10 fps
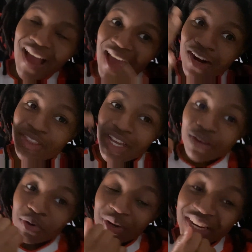I don't think
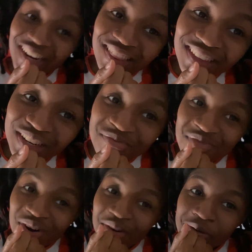I'm doing nothing
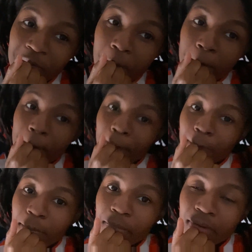tomorrow,
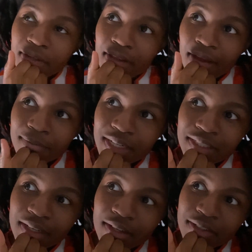but I want
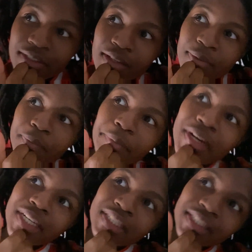to tell y'all something, but
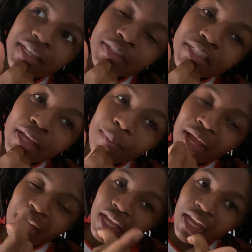at the same time,
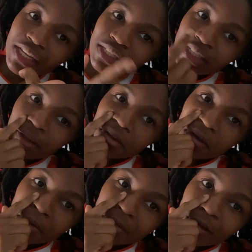I can't tell
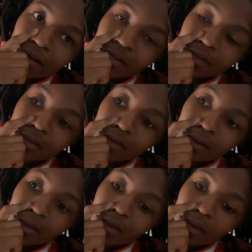y'all because,
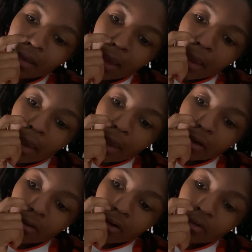I
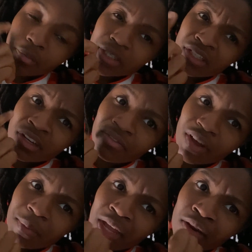don't know, the person didn't
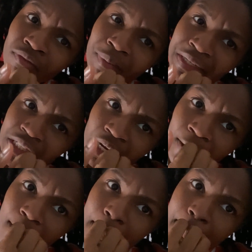find my information
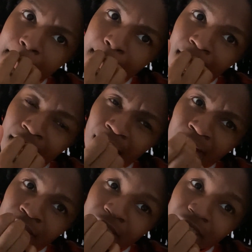yet, and
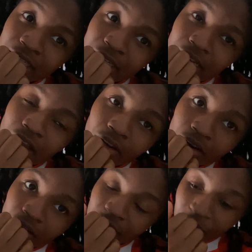honestly, it's not that
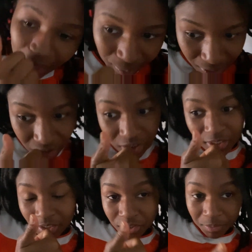hard to find me. Just
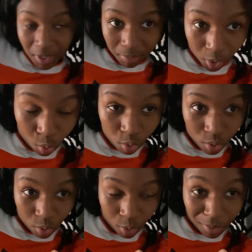search me up in
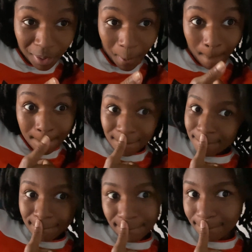Google.
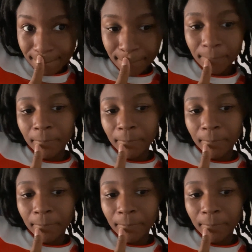But